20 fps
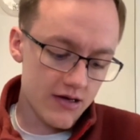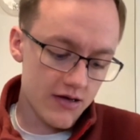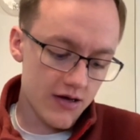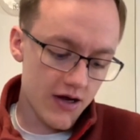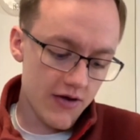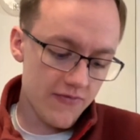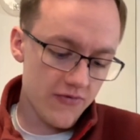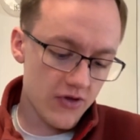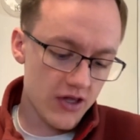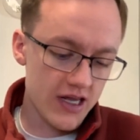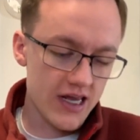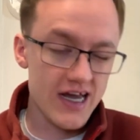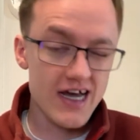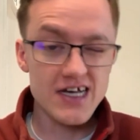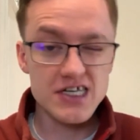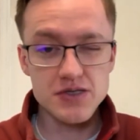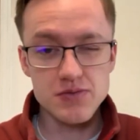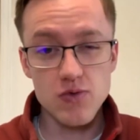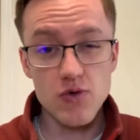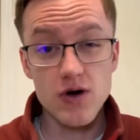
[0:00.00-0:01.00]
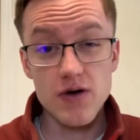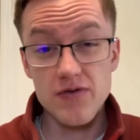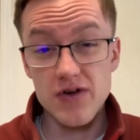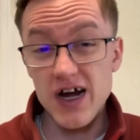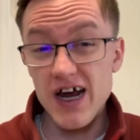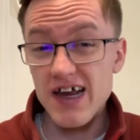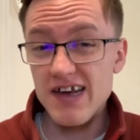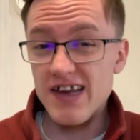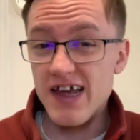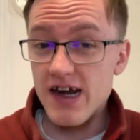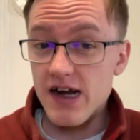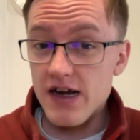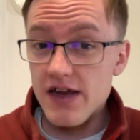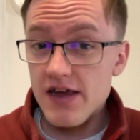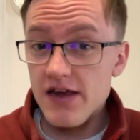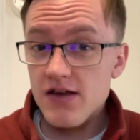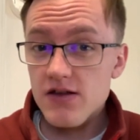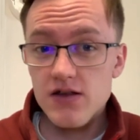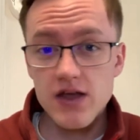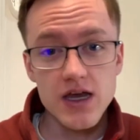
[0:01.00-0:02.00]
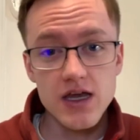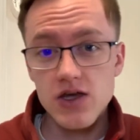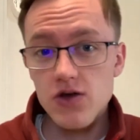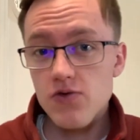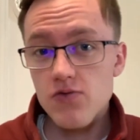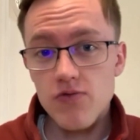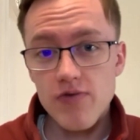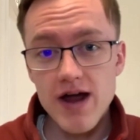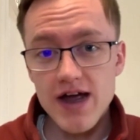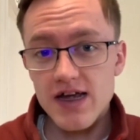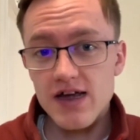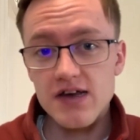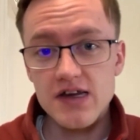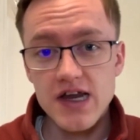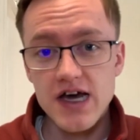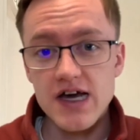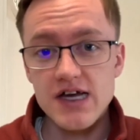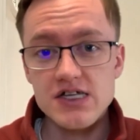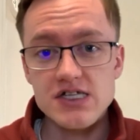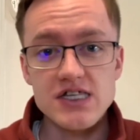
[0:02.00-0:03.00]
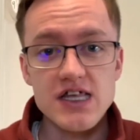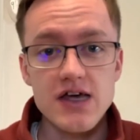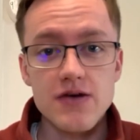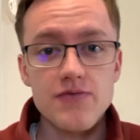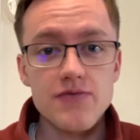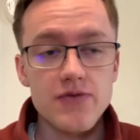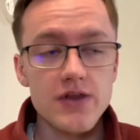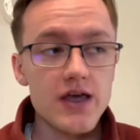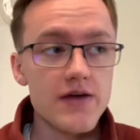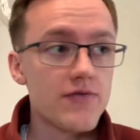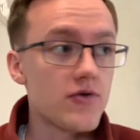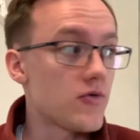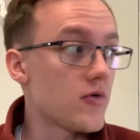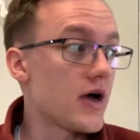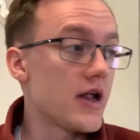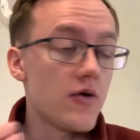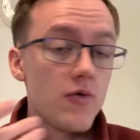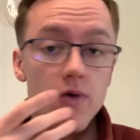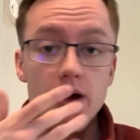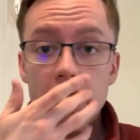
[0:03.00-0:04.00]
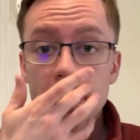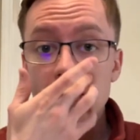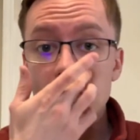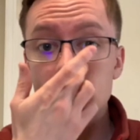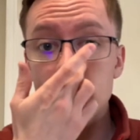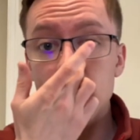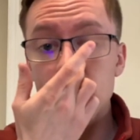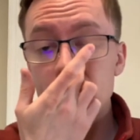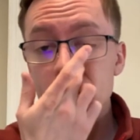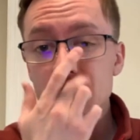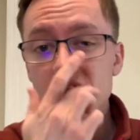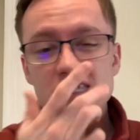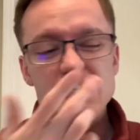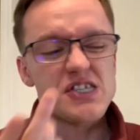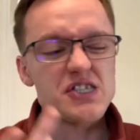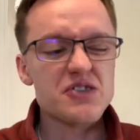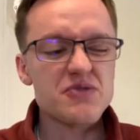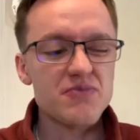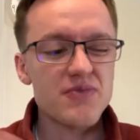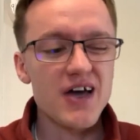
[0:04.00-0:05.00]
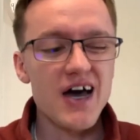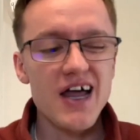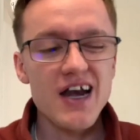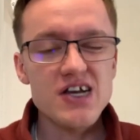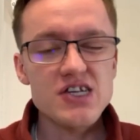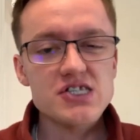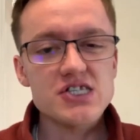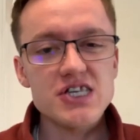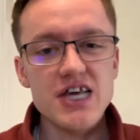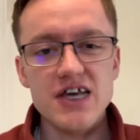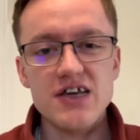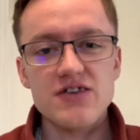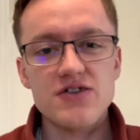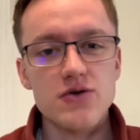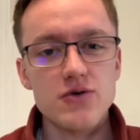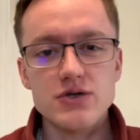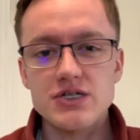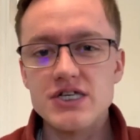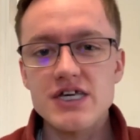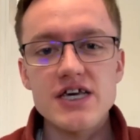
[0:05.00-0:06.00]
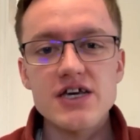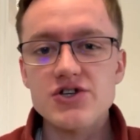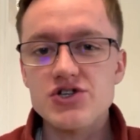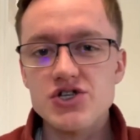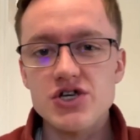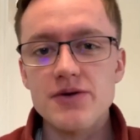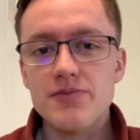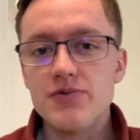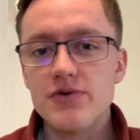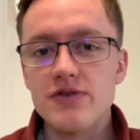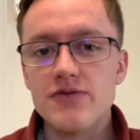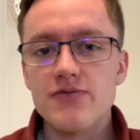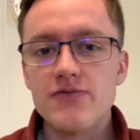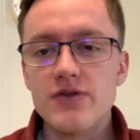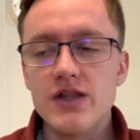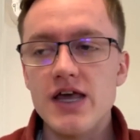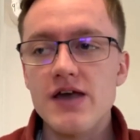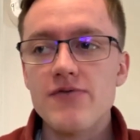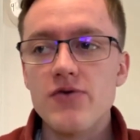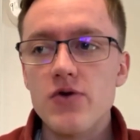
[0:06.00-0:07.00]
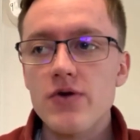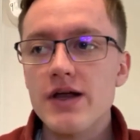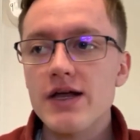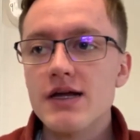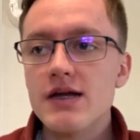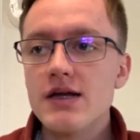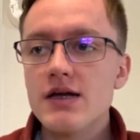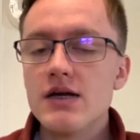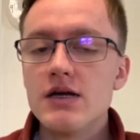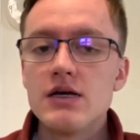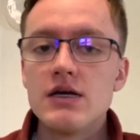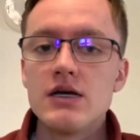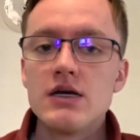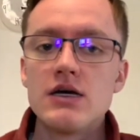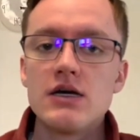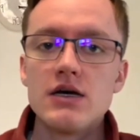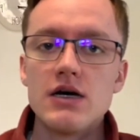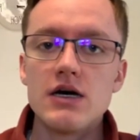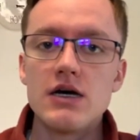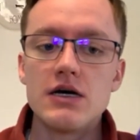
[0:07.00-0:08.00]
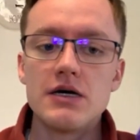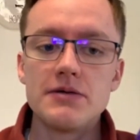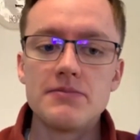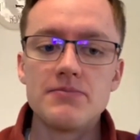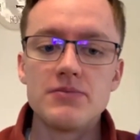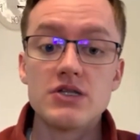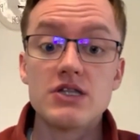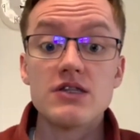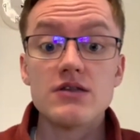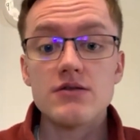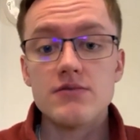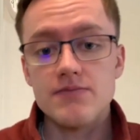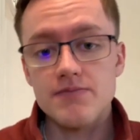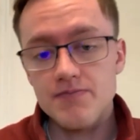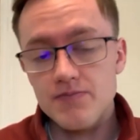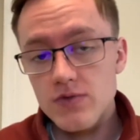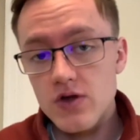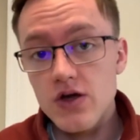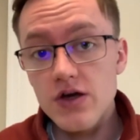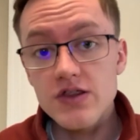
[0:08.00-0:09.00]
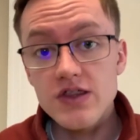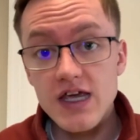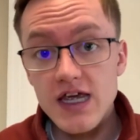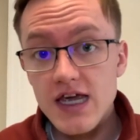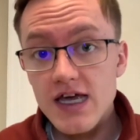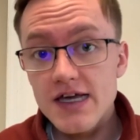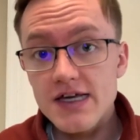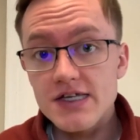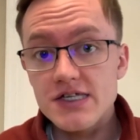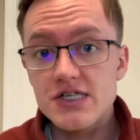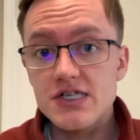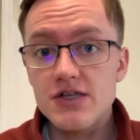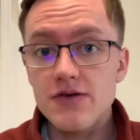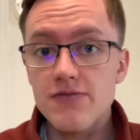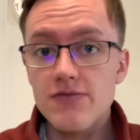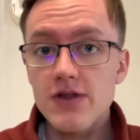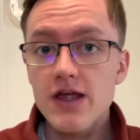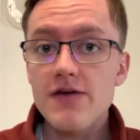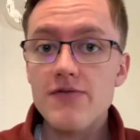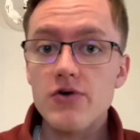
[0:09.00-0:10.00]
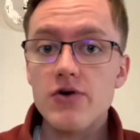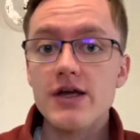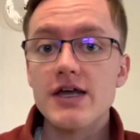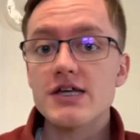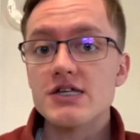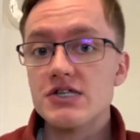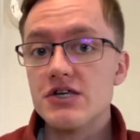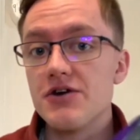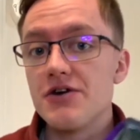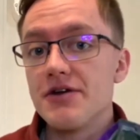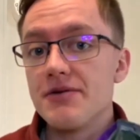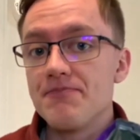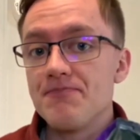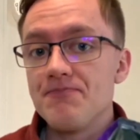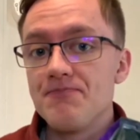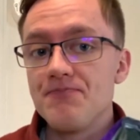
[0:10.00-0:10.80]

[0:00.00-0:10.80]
I feel like it has more of an identity. Like, you recognize that flavor right away. This is kind of just like a tortilla chip with flavoring. But good thing is, the flavoring is good.